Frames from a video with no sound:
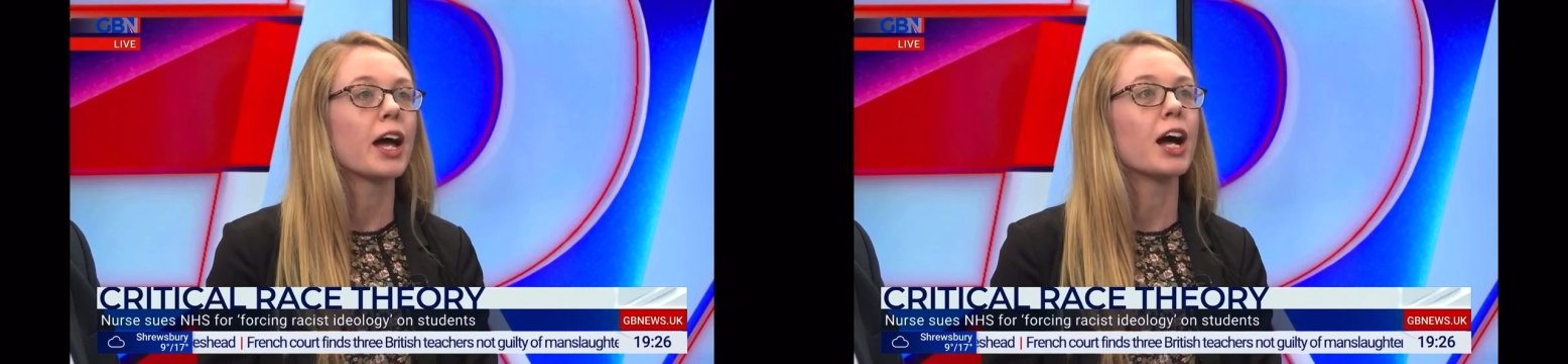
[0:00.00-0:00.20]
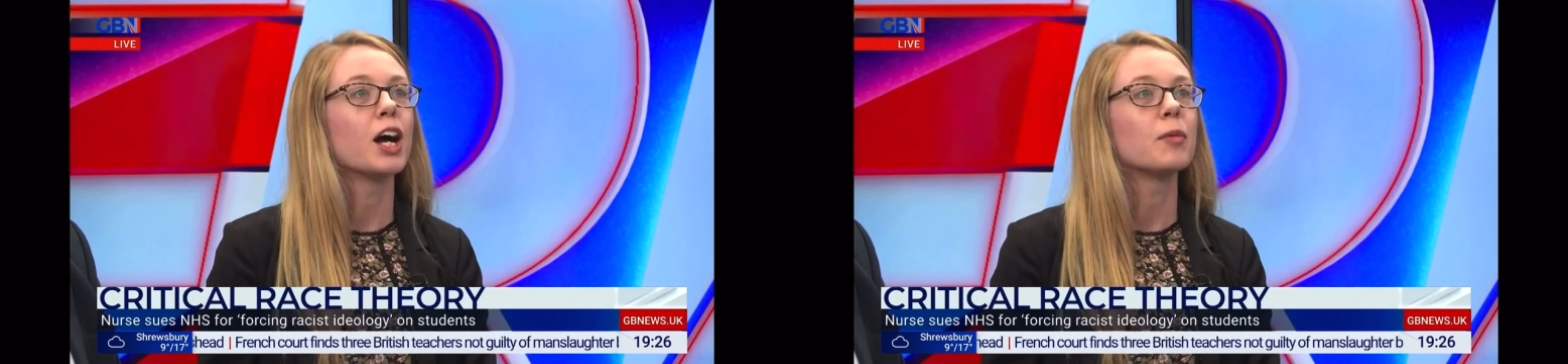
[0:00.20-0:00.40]

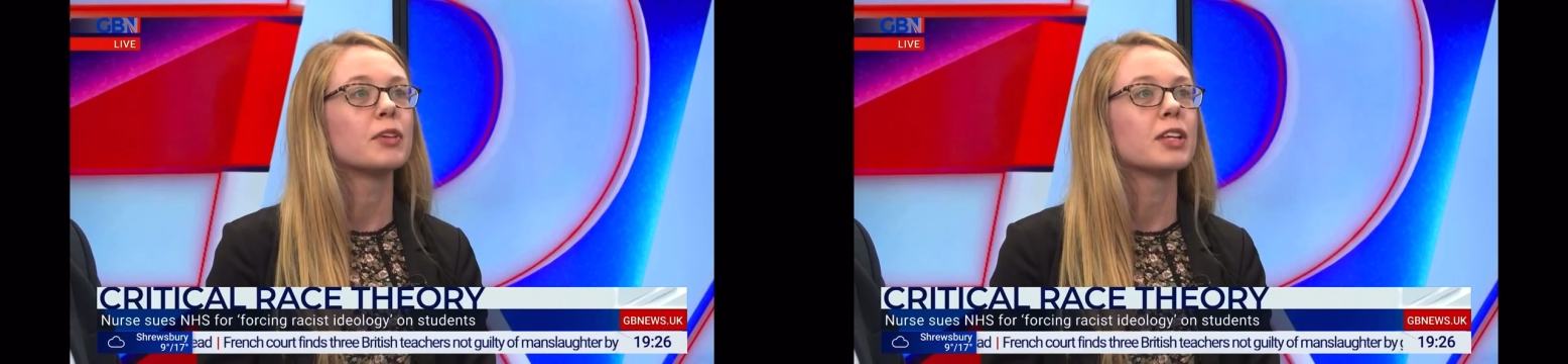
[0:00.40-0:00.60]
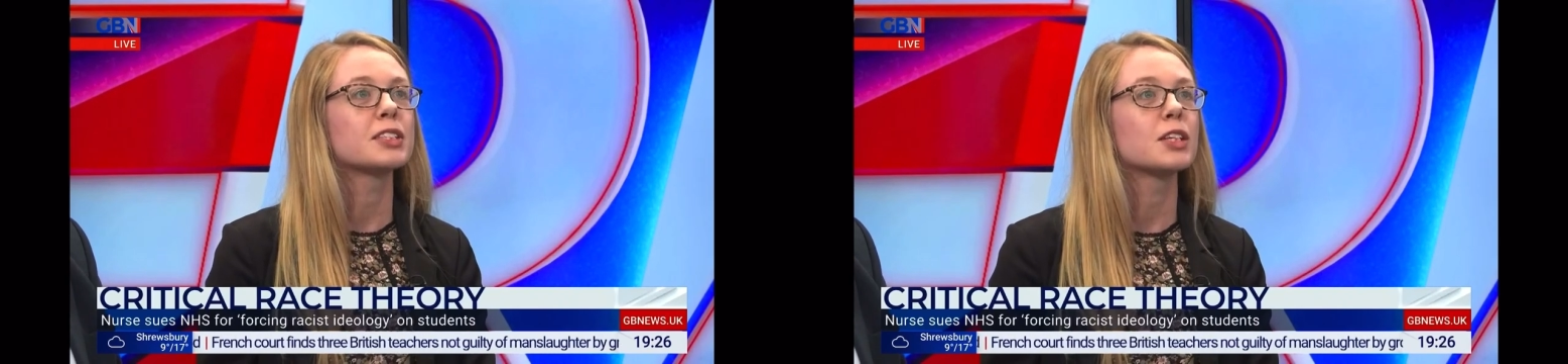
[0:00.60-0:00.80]
Um,
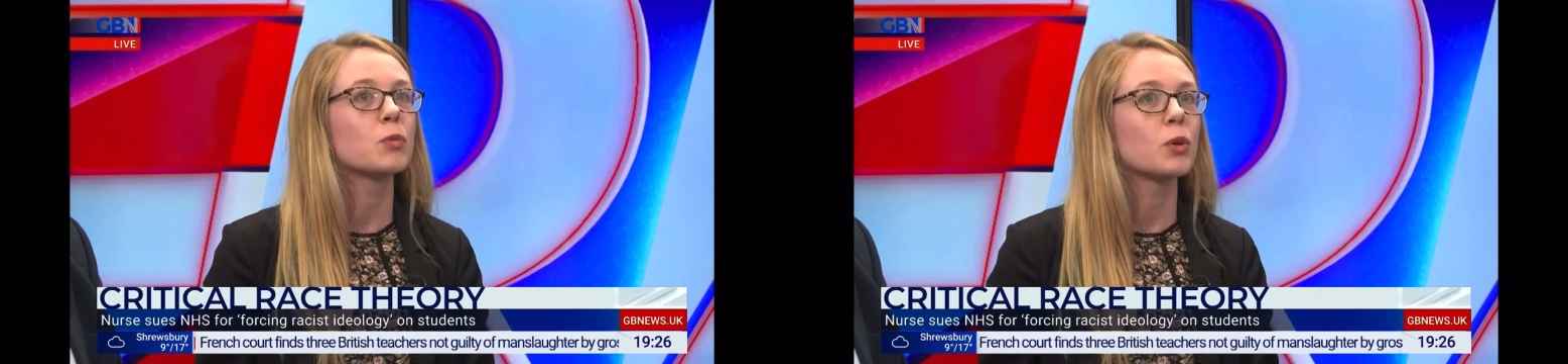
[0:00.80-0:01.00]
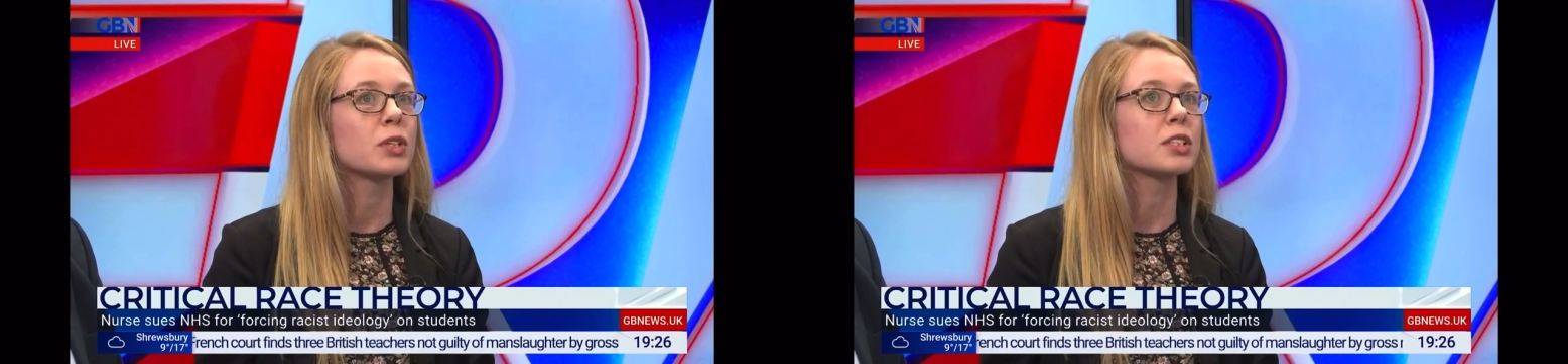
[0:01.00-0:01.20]
and they
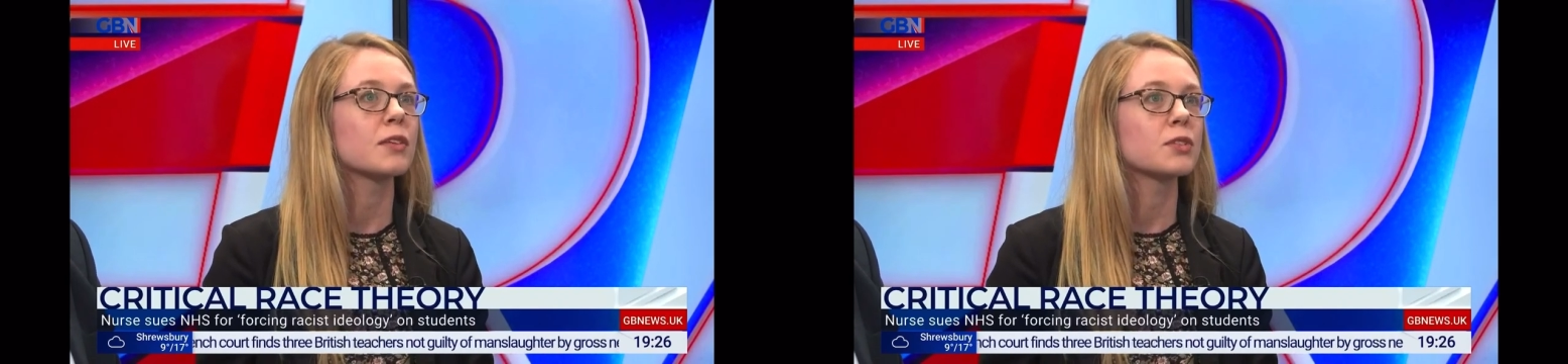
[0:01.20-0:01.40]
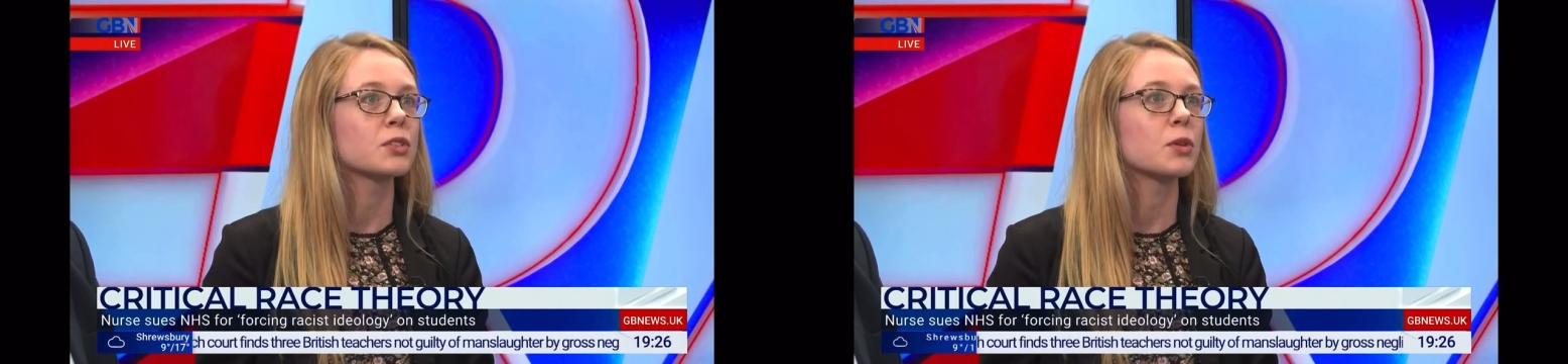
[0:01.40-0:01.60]
said, well, at the
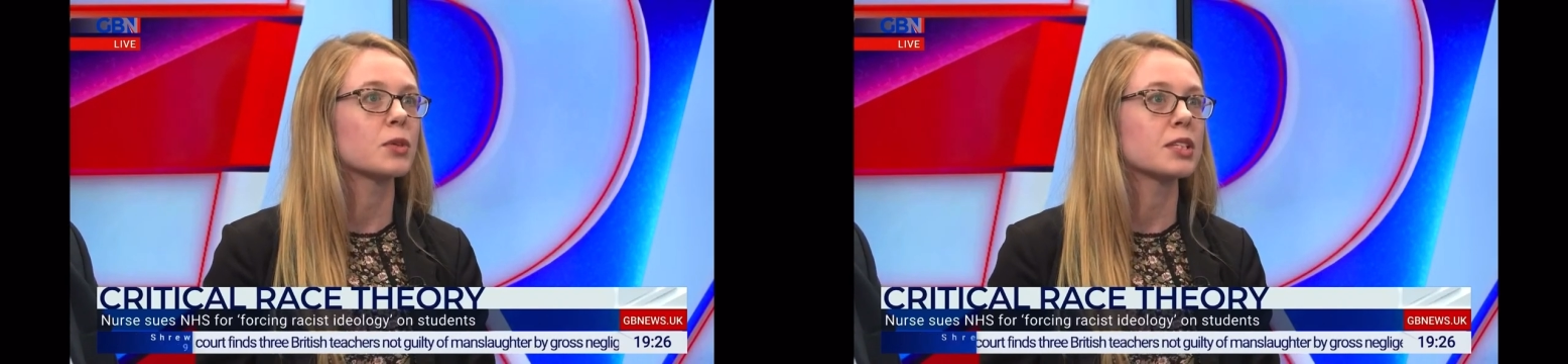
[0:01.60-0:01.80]
Tavistock,